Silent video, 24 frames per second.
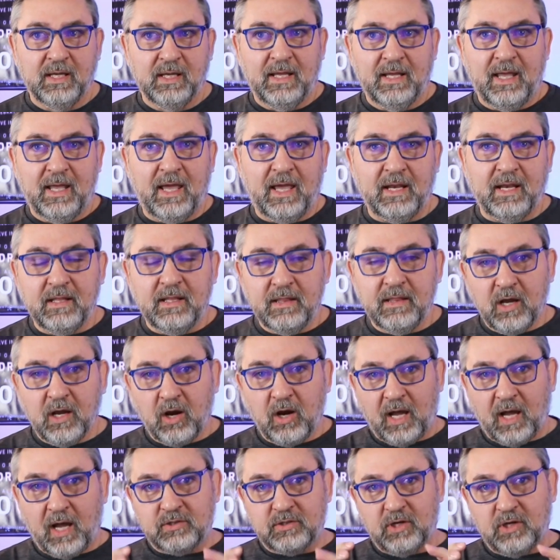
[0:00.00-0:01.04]
And in there,
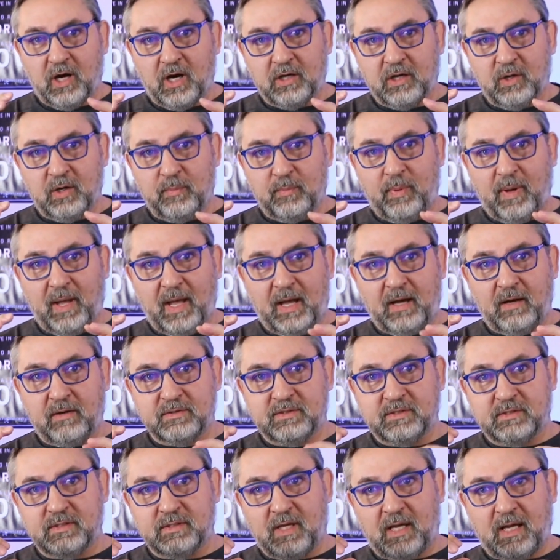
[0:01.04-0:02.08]
I talk
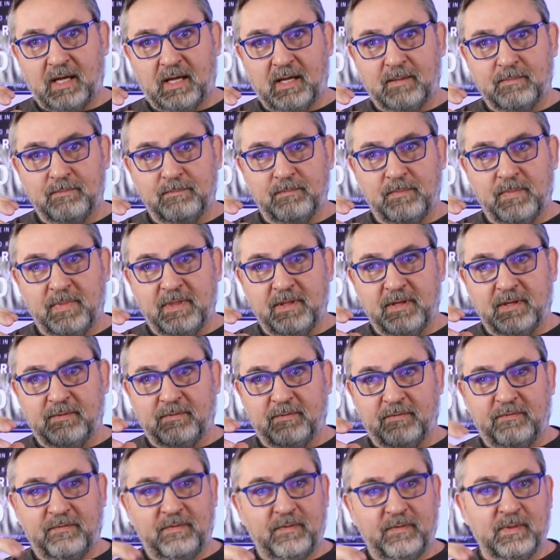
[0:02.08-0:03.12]
about
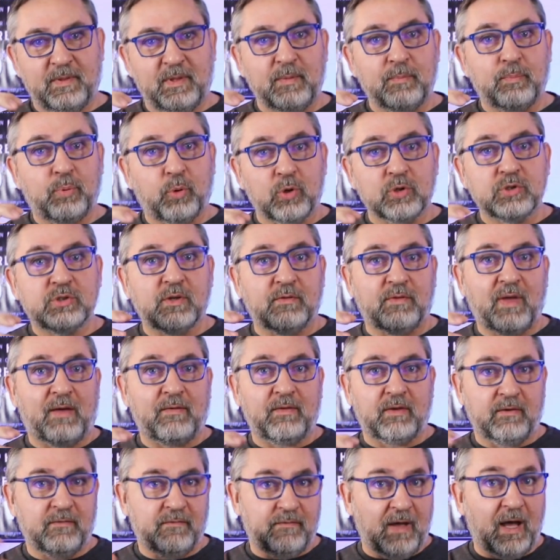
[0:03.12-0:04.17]
the importance of
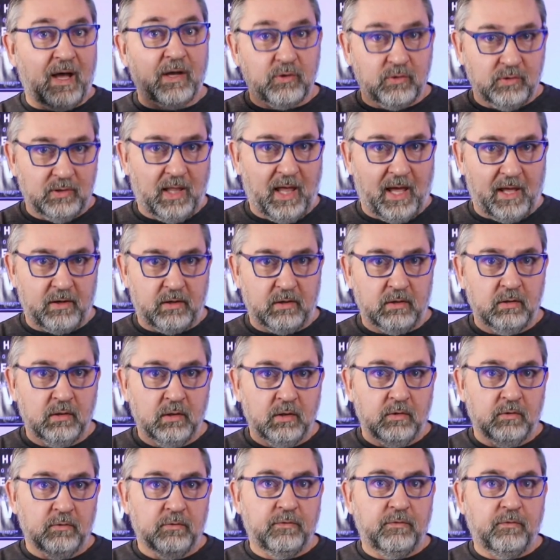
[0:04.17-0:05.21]
having a value ladder
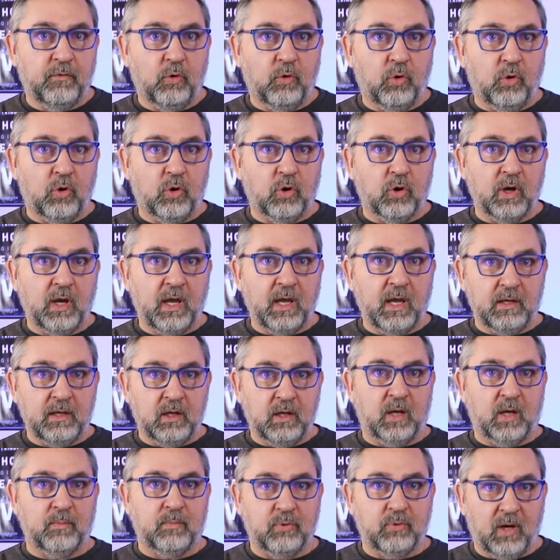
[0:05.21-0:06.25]
for a
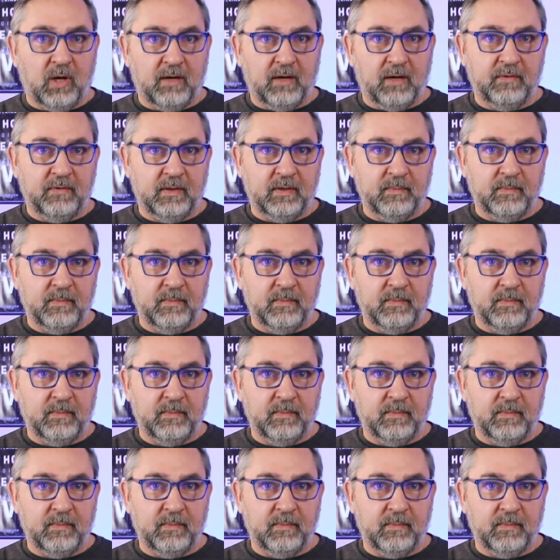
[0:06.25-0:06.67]
nonprofit.